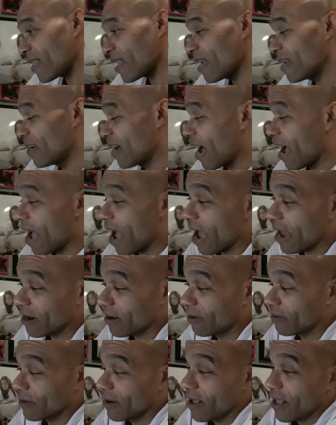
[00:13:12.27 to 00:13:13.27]
I
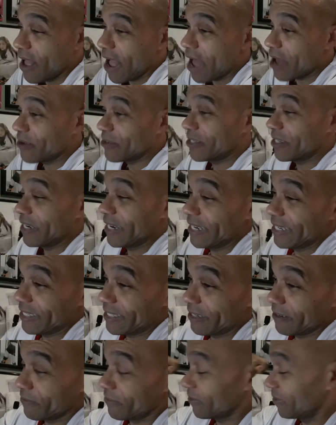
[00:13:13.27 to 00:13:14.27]
don't see any
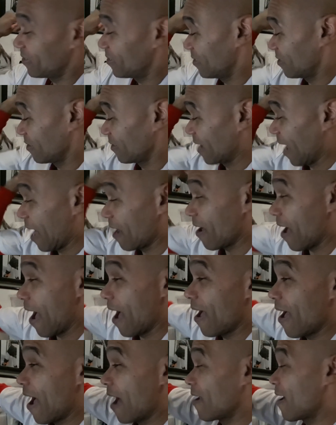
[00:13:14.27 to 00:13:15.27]
difference. Like I
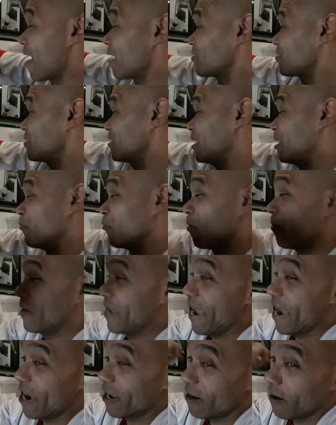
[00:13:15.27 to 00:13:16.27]
don't see any women
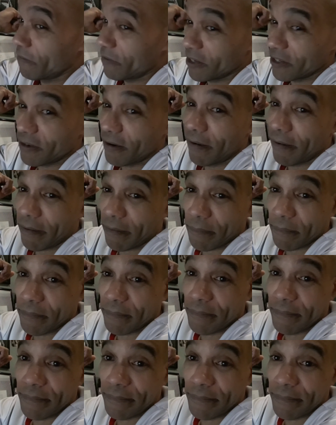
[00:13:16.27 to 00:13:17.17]
hanging off this arm.